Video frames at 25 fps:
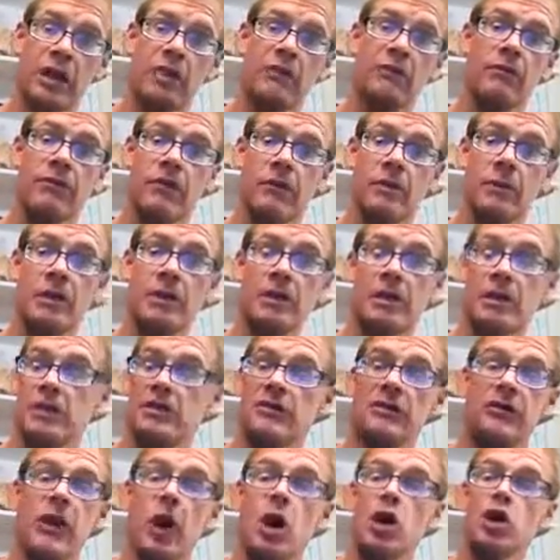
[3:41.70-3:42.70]
came from a
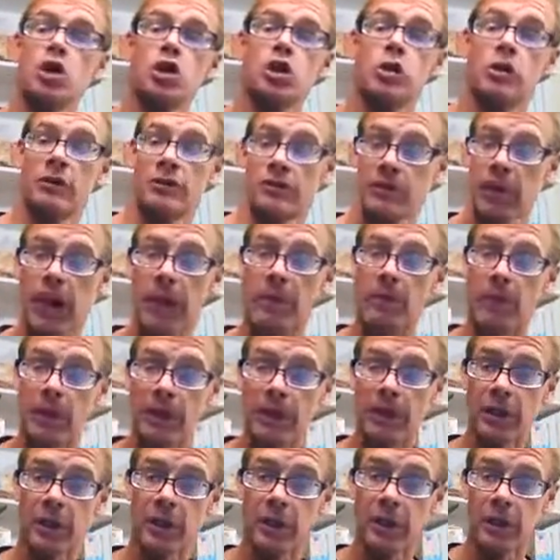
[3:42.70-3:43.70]
dysfunctional
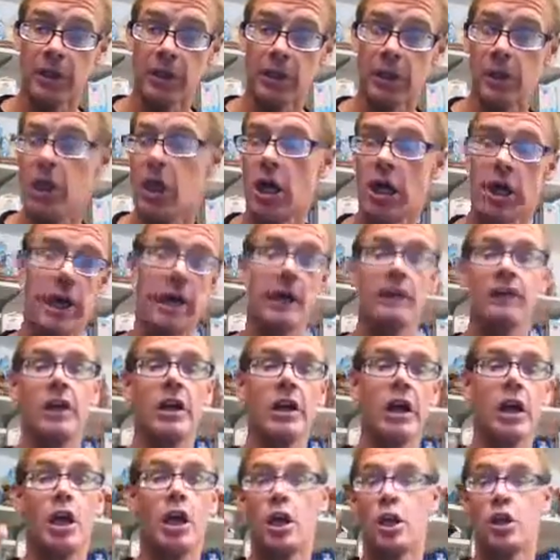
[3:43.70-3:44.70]
family did not have
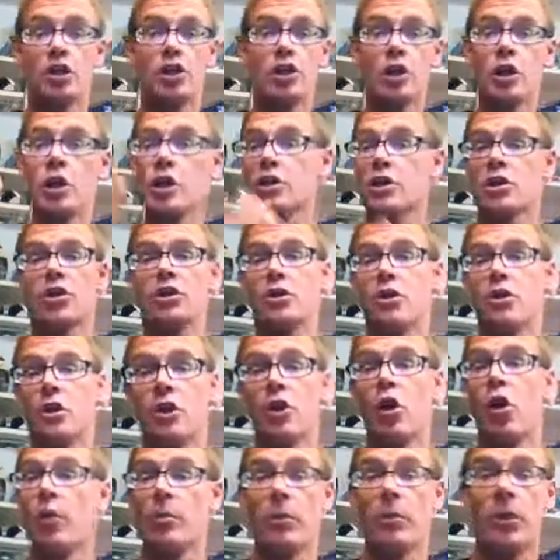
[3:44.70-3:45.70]
a
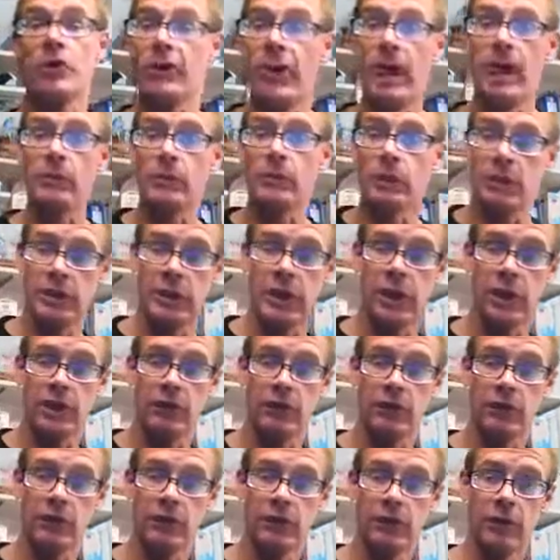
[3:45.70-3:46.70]
traditional normal family
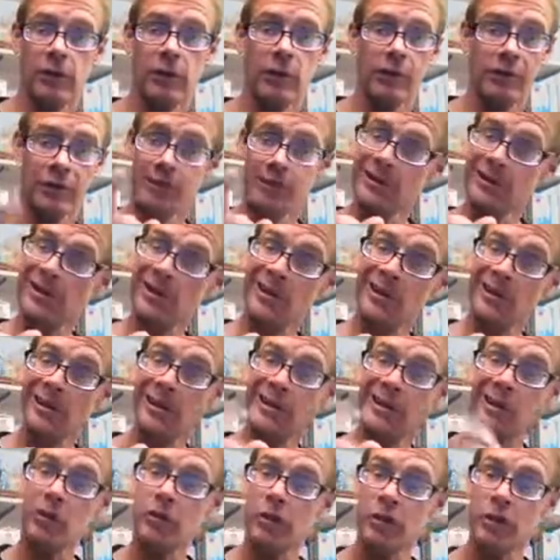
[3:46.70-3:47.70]
life
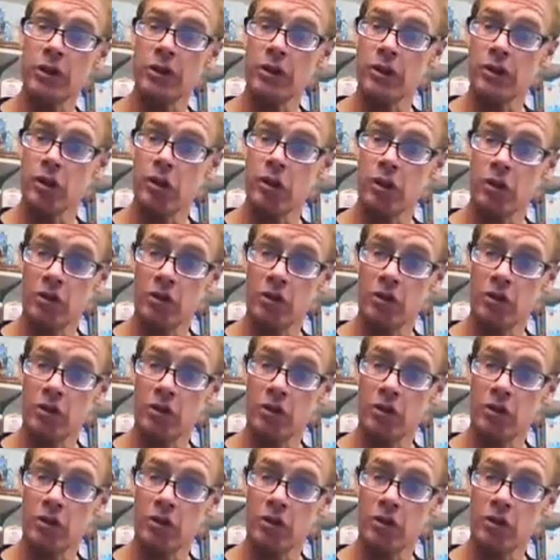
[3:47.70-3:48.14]
neither did